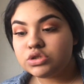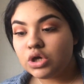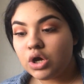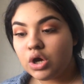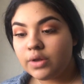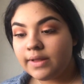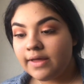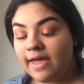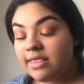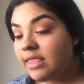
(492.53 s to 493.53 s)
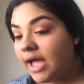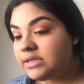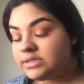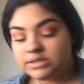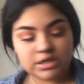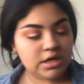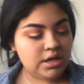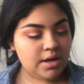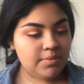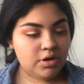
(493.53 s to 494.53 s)
So now that that's
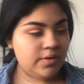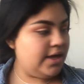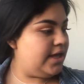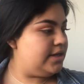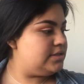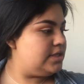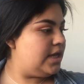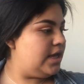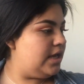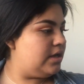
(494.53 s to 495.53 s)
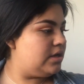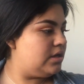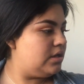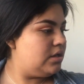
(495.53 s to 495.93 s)
done, I'm gonna go ahead and take...